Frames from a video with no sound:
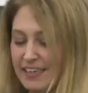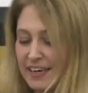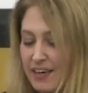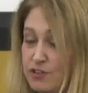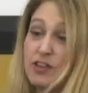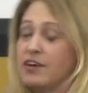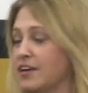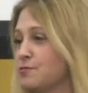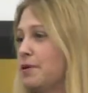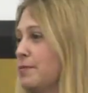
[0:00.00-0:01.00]
Uh, so that,
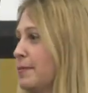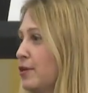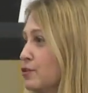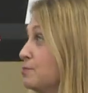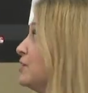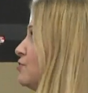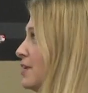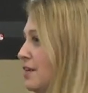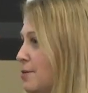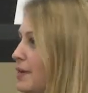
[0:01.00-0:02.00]
that's probably my whole speech
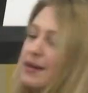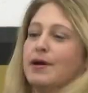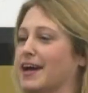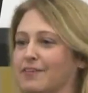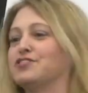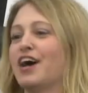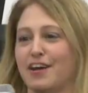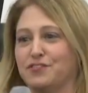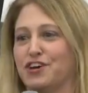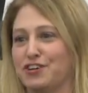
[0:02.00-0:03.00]
right there. But anyway, I have, to, I
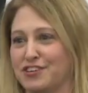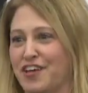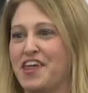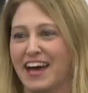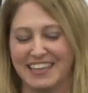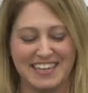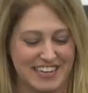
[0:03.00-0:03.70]
have charts on that